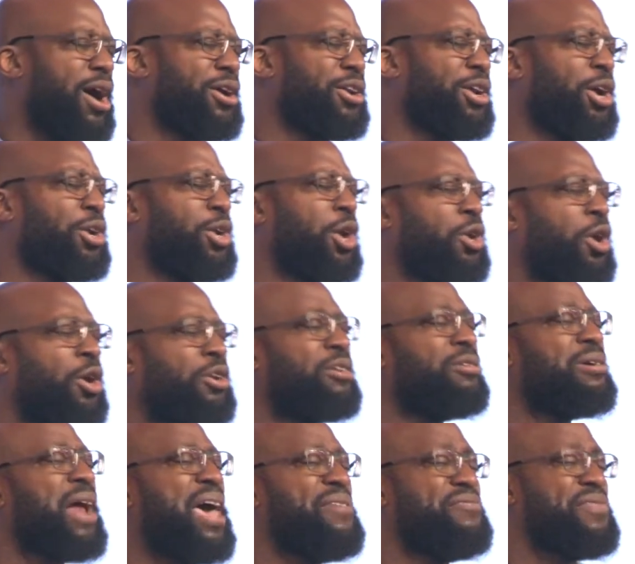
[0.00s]
The
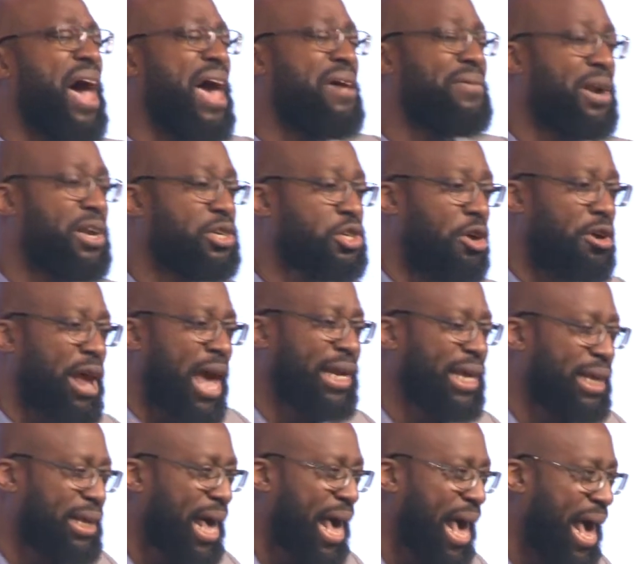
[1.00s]
revival is already
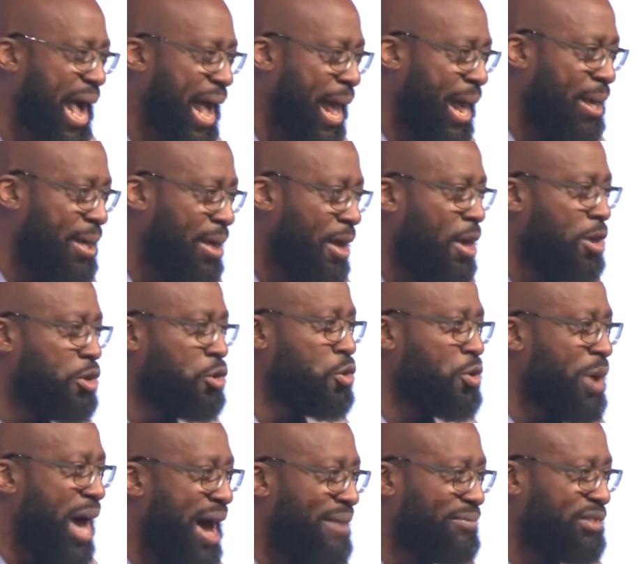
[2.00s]
there. You
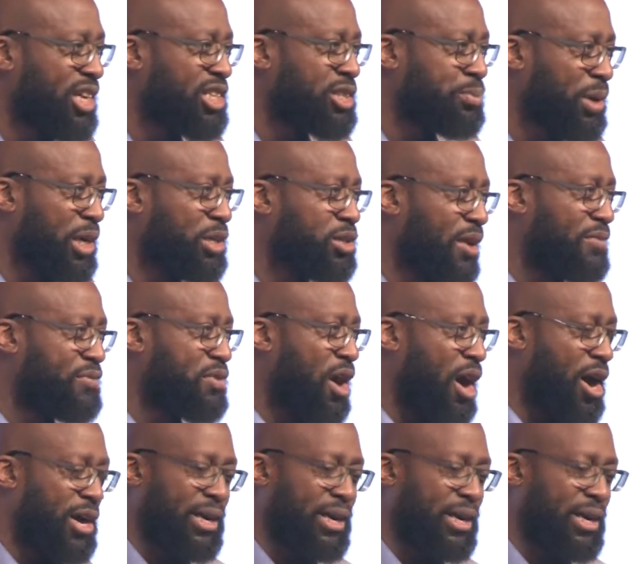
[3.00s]
have the Spirit of God.